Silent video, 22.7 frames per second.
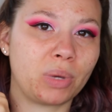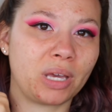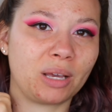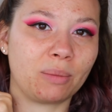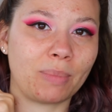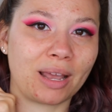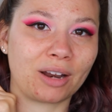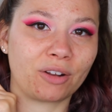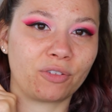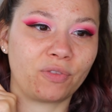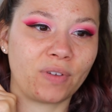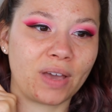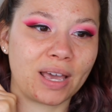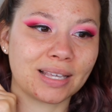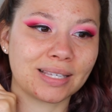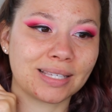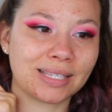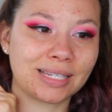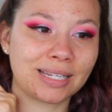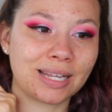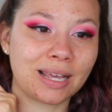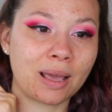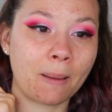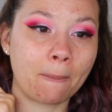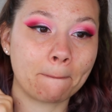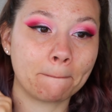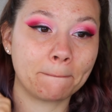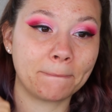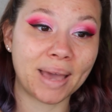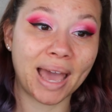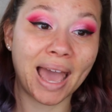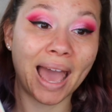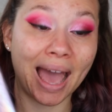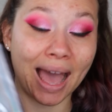Big Manifest
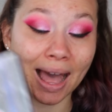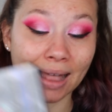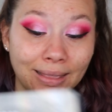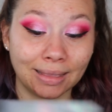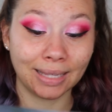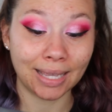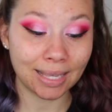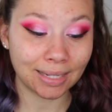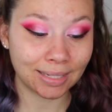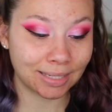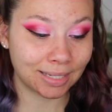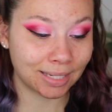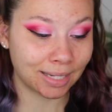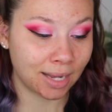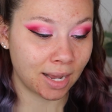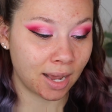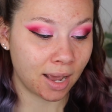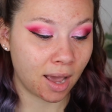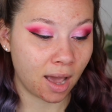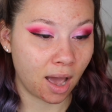palette.